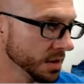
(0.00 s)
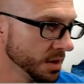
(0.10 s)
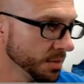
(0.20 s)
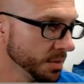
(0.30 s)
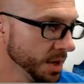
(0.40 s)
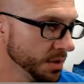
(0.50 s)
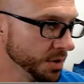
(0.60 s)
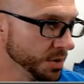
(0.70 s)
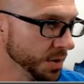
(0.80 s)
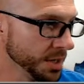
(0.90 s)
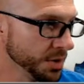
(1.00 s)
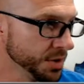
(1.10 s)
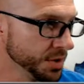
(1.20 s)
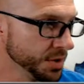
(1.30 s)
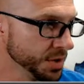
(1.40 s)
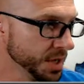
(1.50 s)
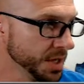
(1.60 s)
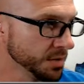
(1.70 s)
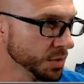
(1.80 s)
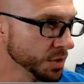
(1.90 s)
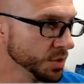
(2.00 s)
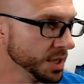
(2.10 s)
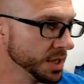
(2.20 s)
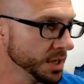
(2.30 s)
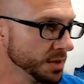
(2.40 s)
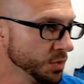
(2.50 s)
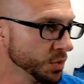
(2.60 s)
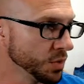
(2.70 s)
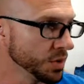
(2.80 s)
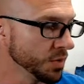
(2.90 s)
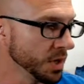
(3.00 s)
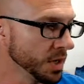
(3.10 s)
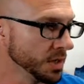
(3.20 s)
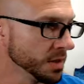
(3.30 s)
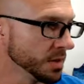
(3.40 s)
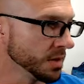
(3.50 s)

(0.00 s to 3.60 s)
Mariners, Rangers, Giants, Blue Jays, Brewers, Reds.